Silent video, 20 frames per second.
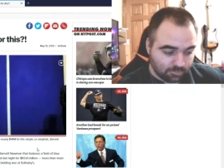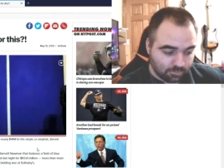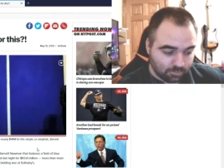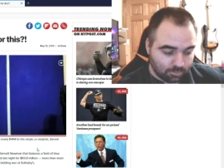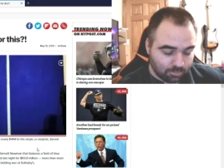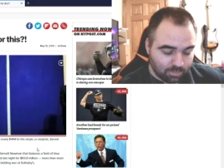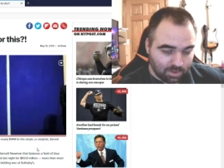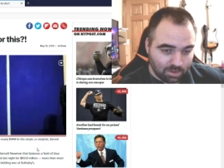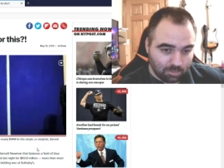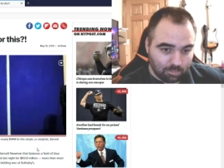
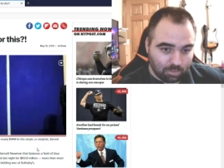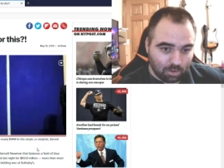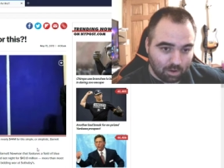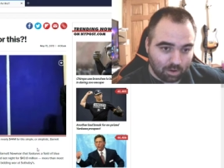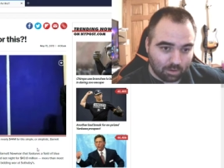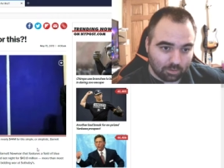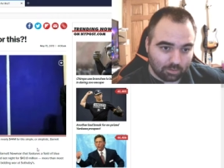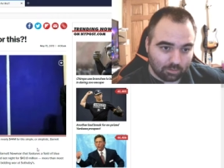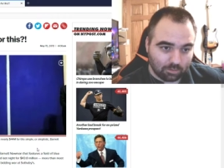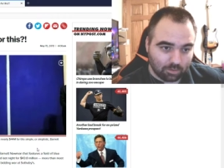ping
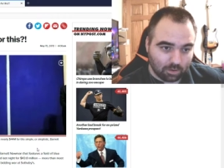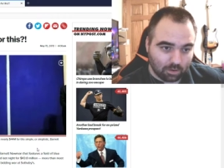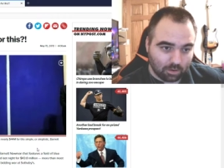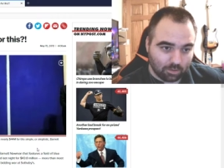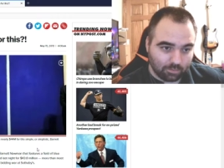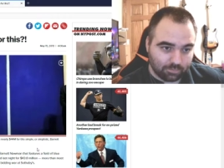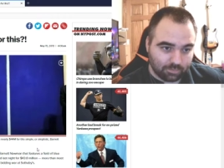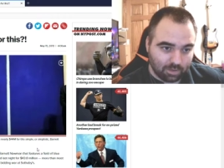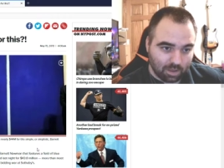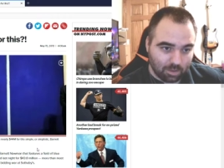pong
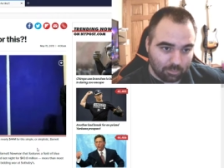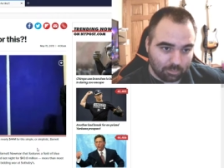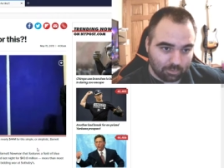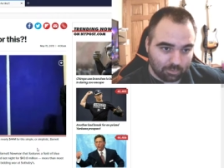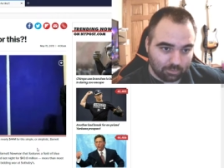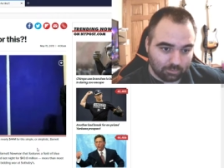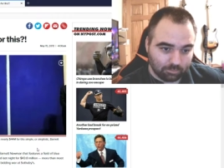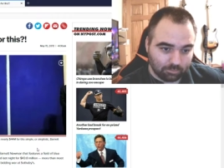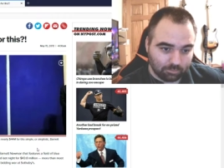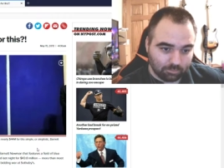
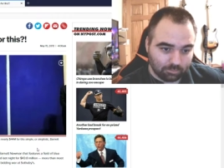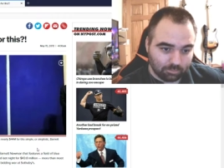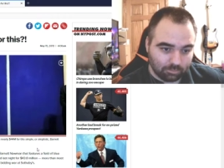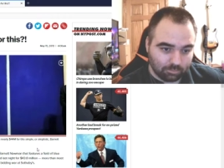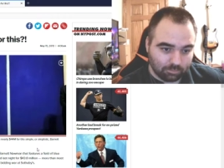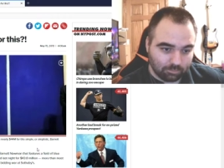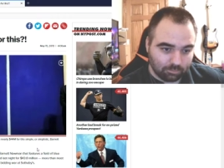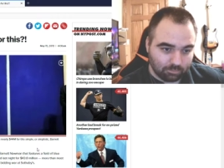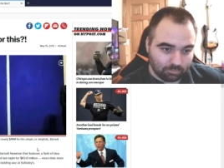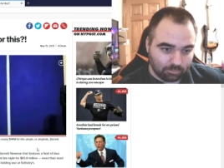table,
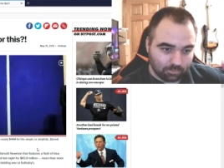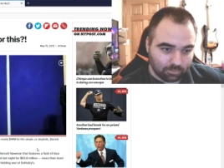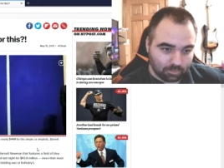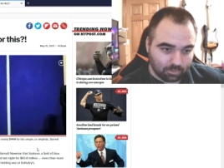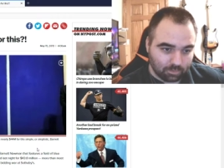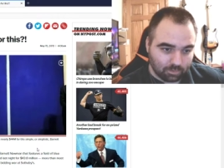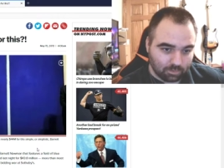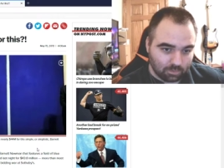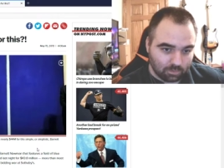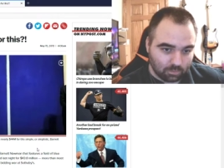
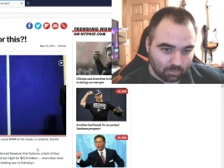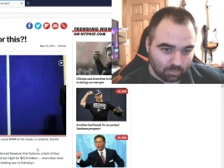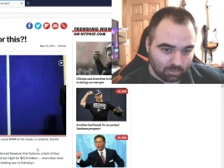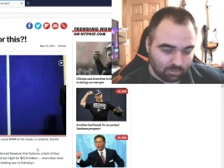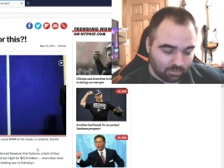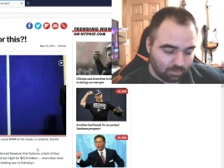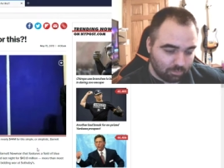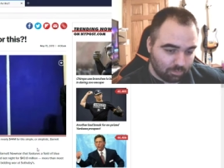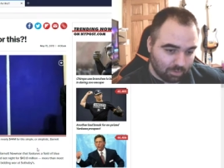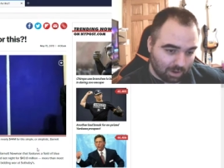which
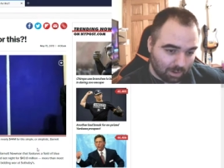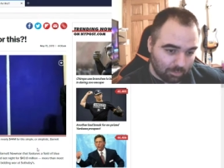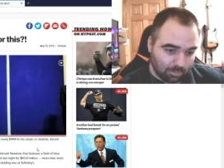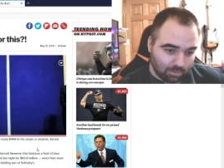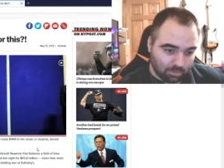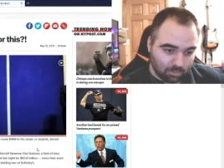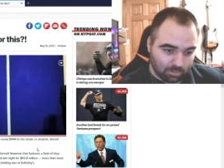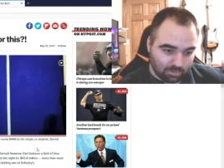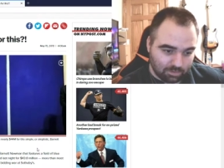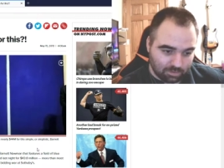you probably
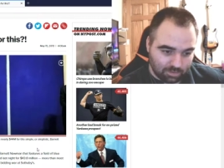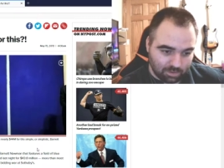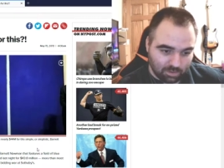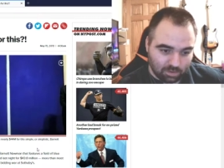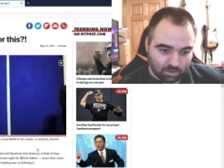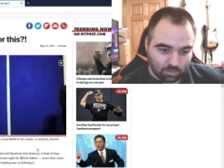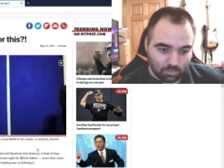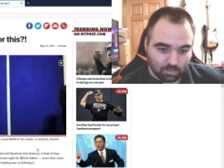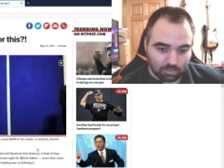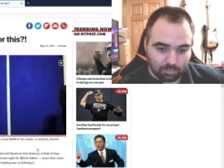would think
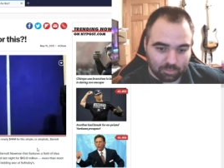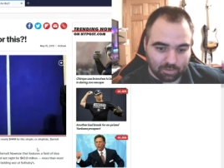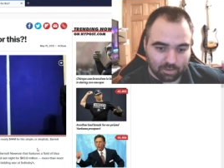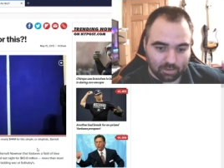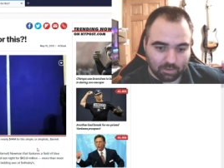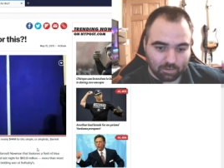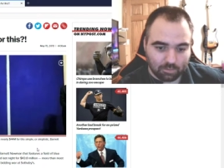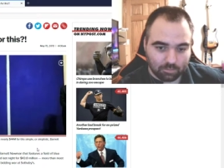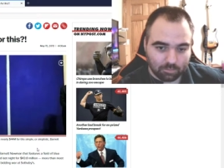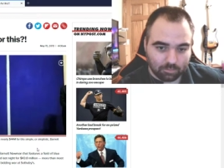you would
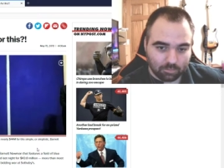be.